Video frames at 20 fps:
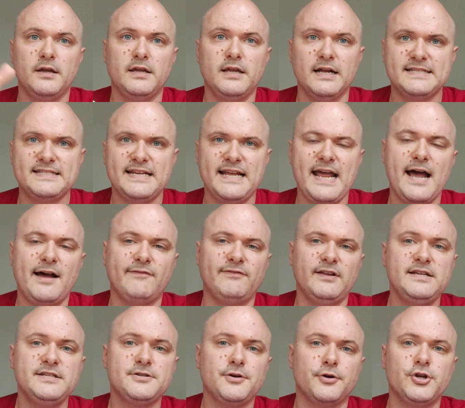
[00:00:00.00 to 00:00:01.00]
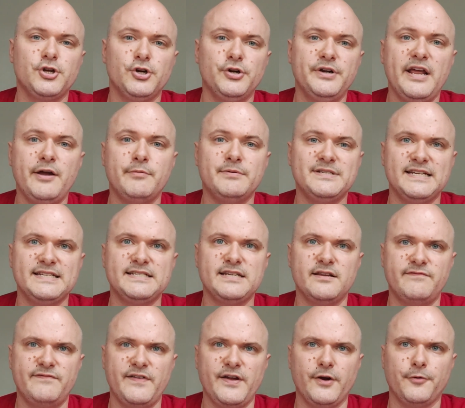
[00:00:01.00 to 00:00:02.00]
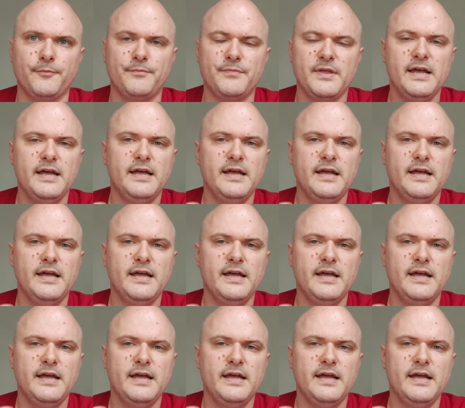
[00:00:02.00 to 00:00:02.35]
Gutsy halflings are good at resisting fear.